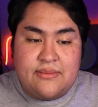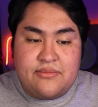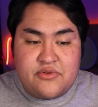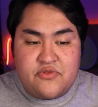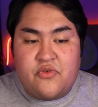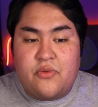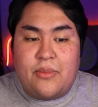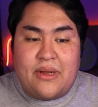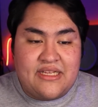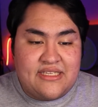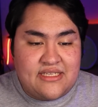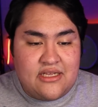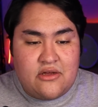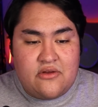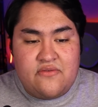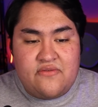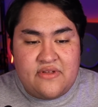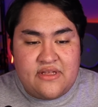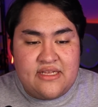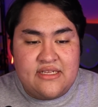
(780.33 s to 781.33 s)
for myself
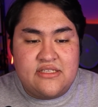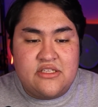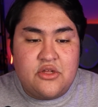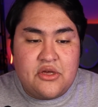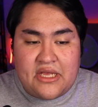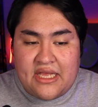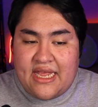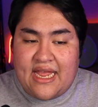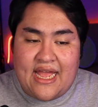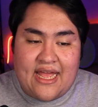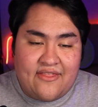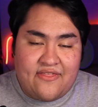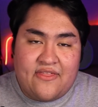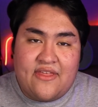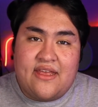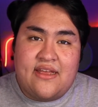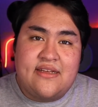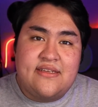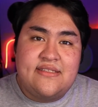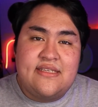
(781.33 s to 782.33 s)
is looking at
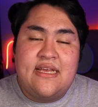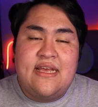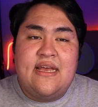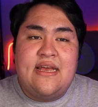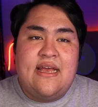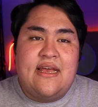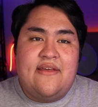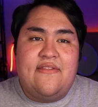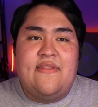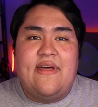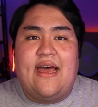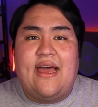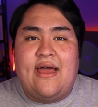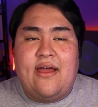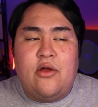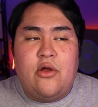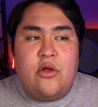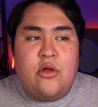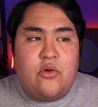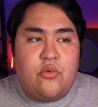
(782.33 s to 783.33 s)
things that
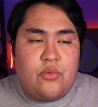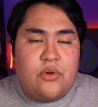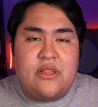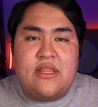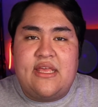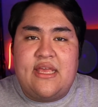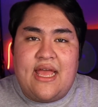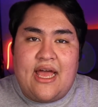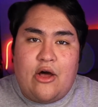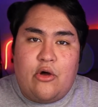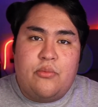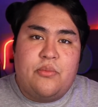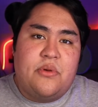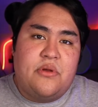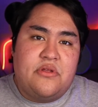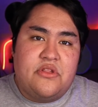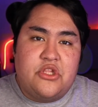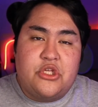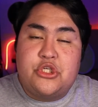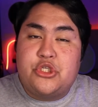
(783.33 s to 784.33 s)
really help
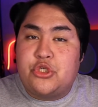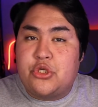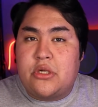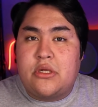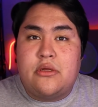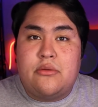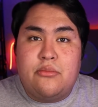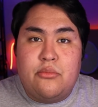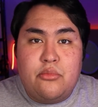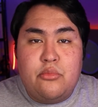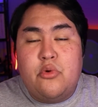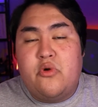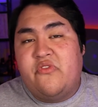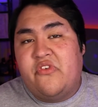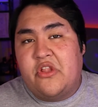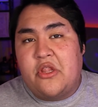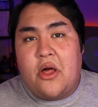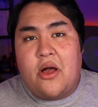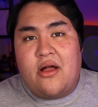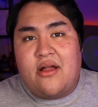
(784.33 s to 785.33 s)
the stream move
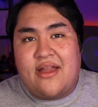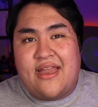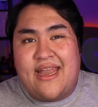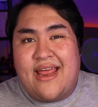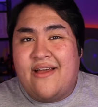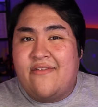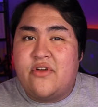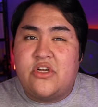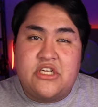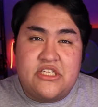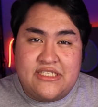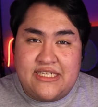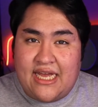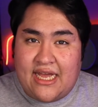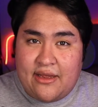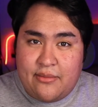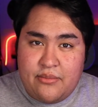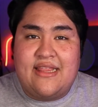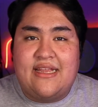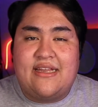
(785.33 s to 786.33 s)
along and have a good time,
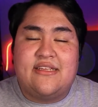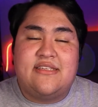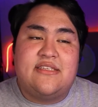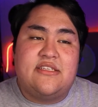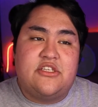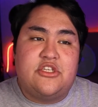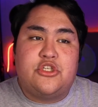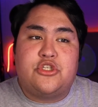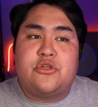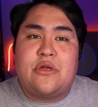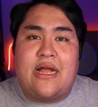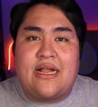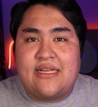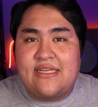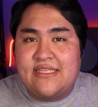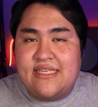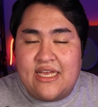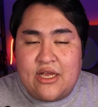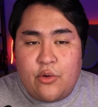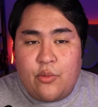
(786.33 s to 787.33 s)
that doesn't distract and
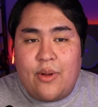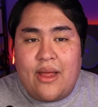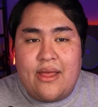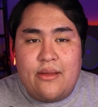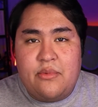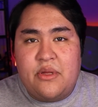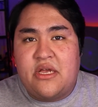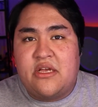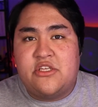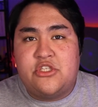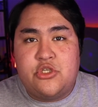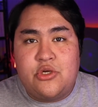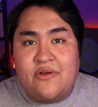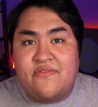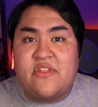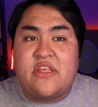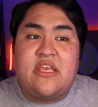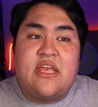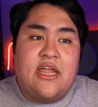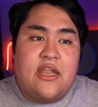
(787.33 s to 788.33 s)
take away because you have to
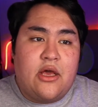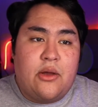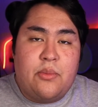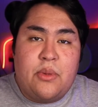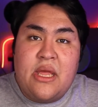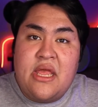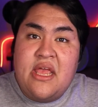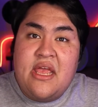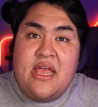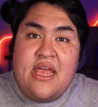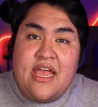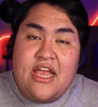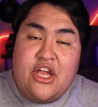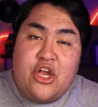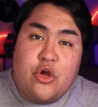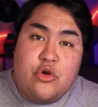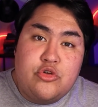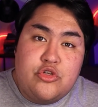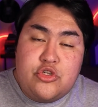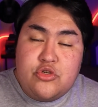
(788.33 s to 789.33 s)
get up and go
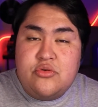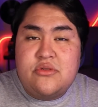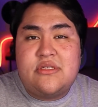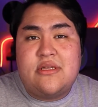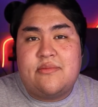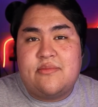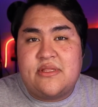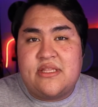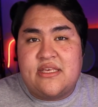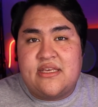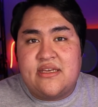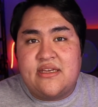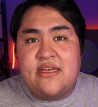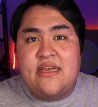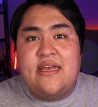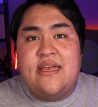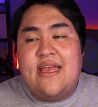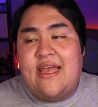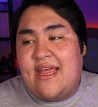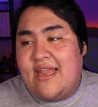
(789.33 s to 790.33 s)
do something,
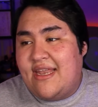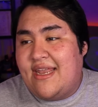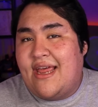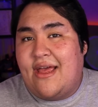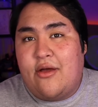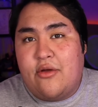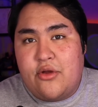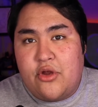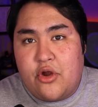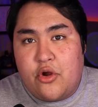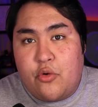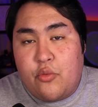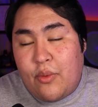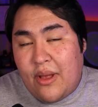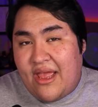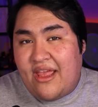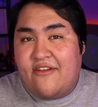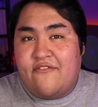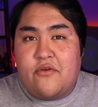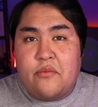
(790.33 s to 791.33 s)
and now you're
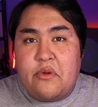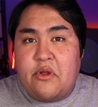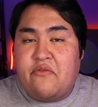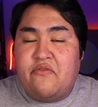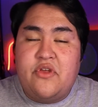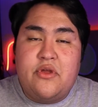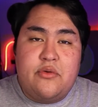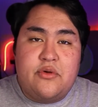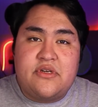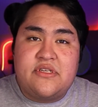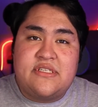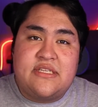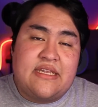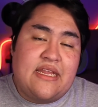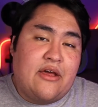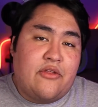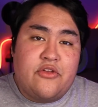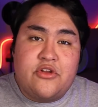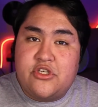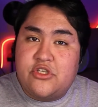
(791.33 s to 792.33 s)
away from your viewers and now
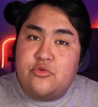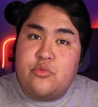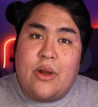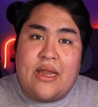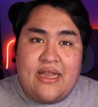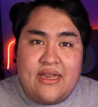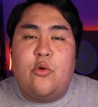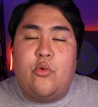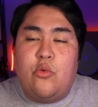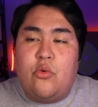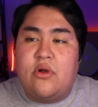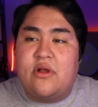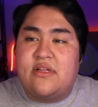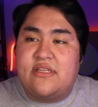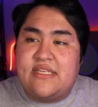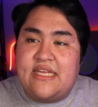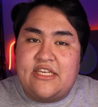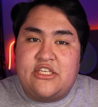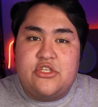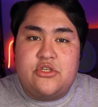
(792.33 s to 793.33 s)
they're just waiting, or it
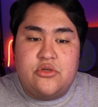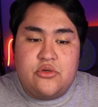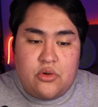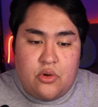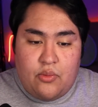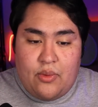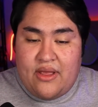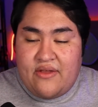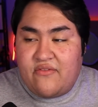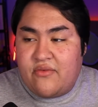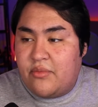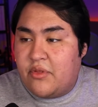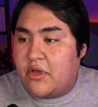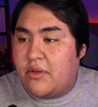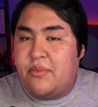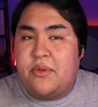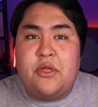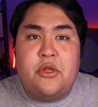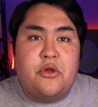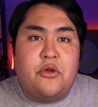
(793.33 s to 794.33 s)
takes you away from the
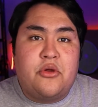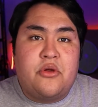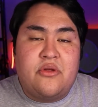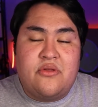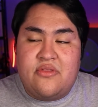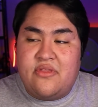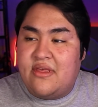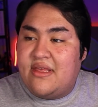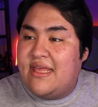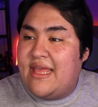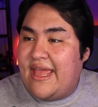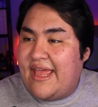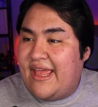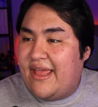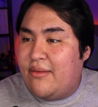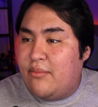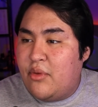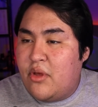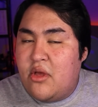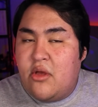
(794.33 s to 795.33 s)
computer, the game,
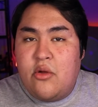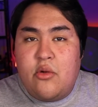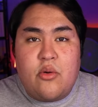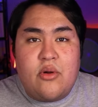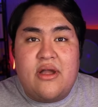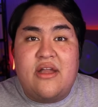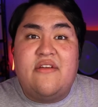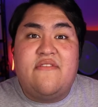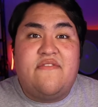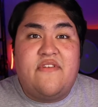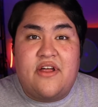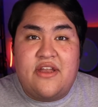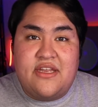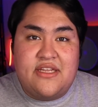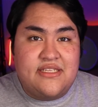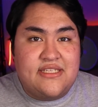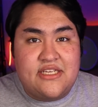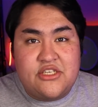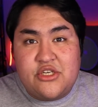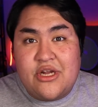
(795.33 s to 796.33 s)
or any funness
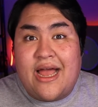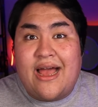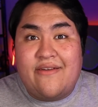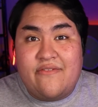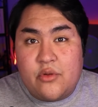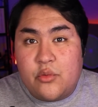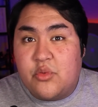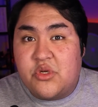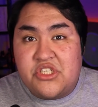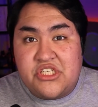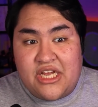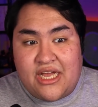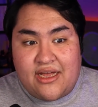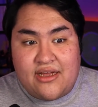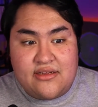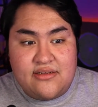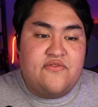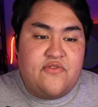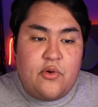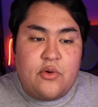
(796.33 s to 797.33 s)
that you're having with chat.
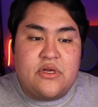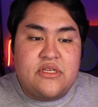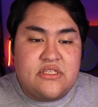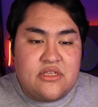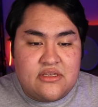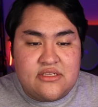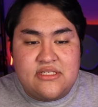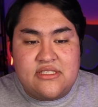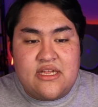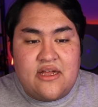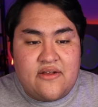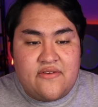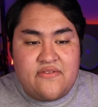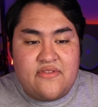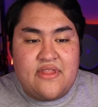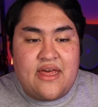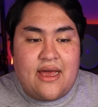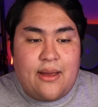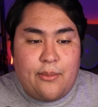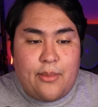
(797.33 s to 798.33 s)
Focus on stuff
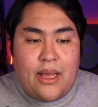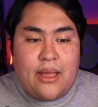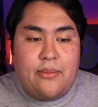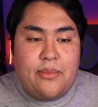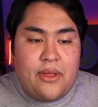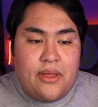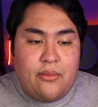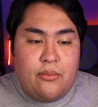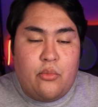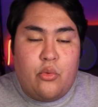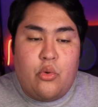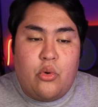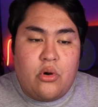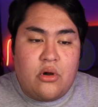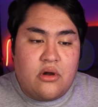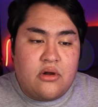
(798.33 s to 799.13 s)
that might be more